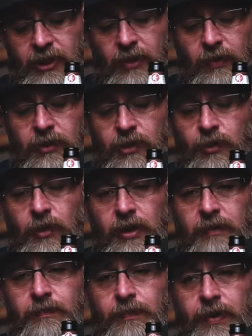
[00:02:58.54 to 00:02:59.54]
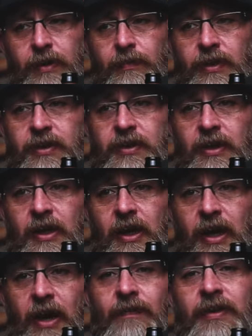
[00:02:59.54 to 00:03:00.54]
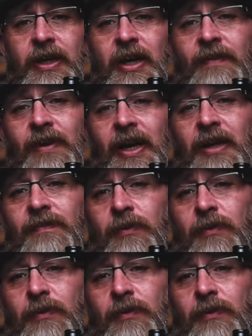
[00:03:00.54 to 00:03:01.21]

do enjoy pretty much everything I've had